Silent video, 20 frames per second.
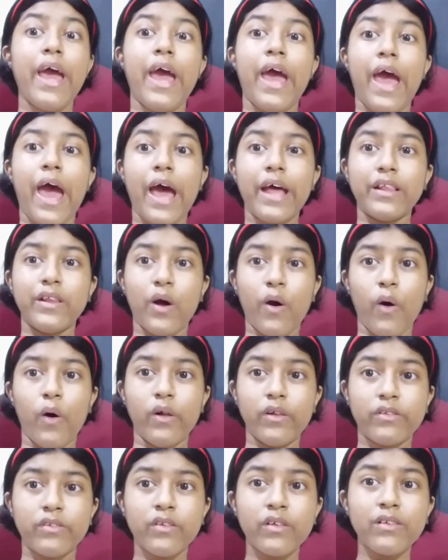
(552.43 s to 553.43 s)
and
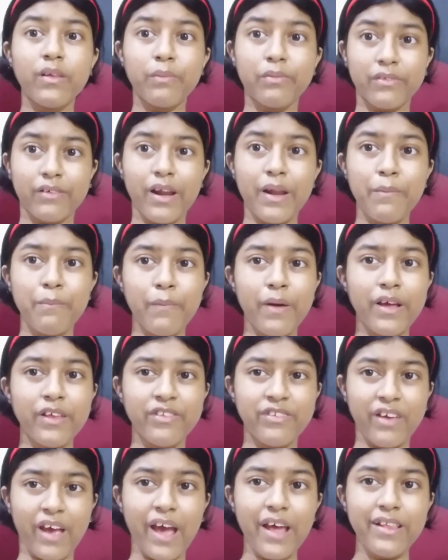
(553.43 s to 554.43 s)
also subscribe my
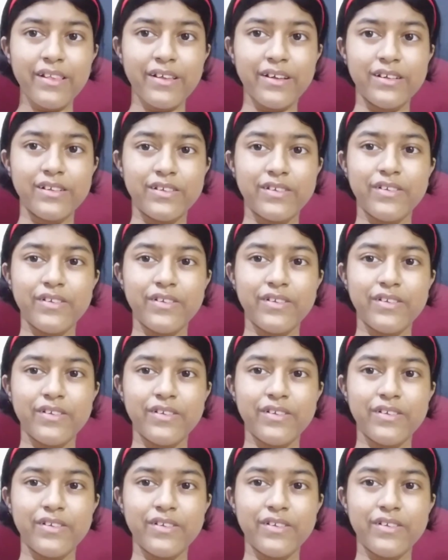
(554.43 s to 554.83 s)
channel